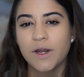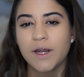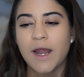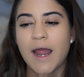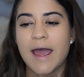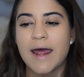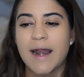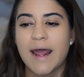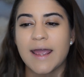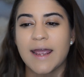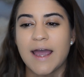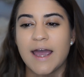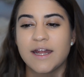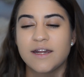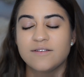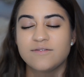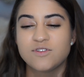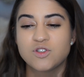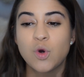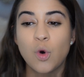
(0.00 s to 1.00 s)
And I
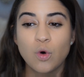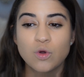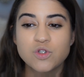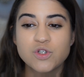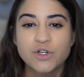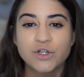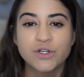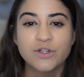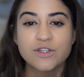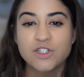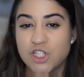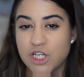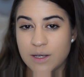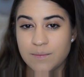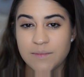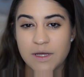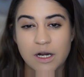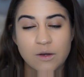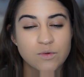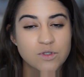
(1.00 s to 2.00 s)
kind of told her the
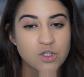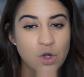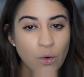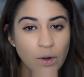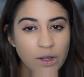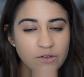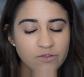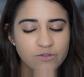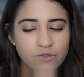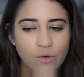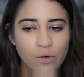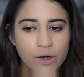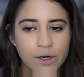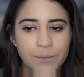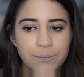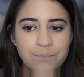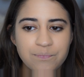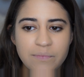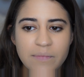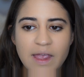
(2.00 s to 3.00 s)
shape that I was going
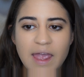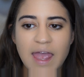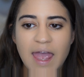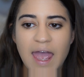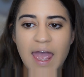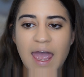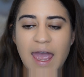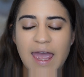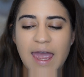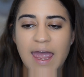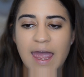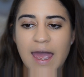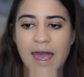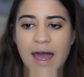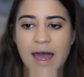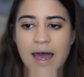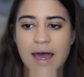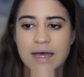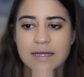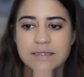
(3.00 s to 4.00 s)
for,
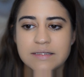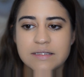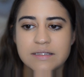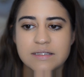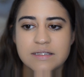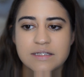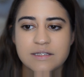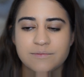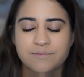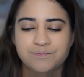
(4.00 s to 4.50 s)
and